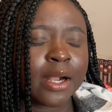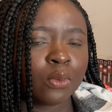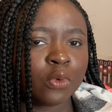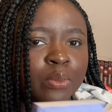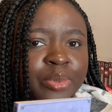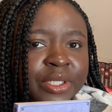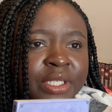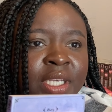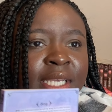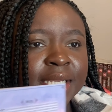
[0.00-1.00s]
that will
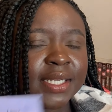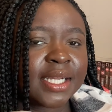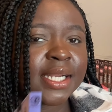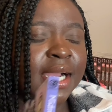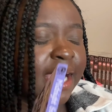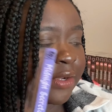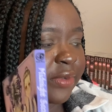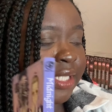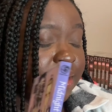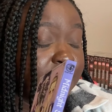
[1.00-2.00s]
be Nana. I
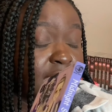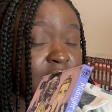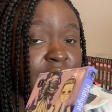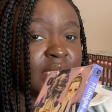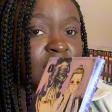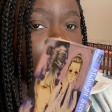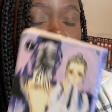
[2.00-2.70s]
read this series a